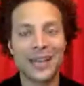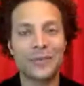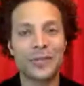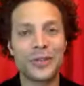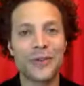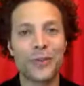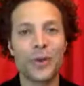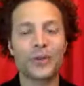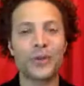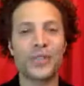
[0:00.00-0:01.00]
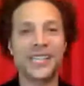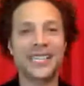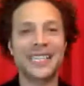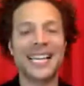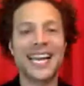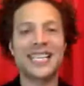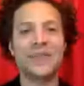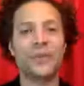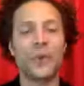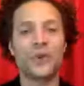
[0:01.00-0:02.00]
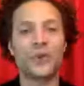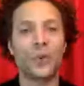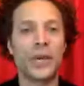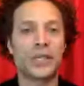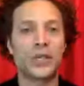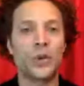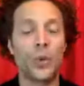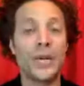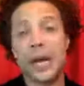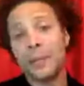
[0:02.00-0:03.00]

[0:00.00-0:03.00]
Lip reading: I hope that you have a wonderful Sunday night. You have a wonderful rest of your week.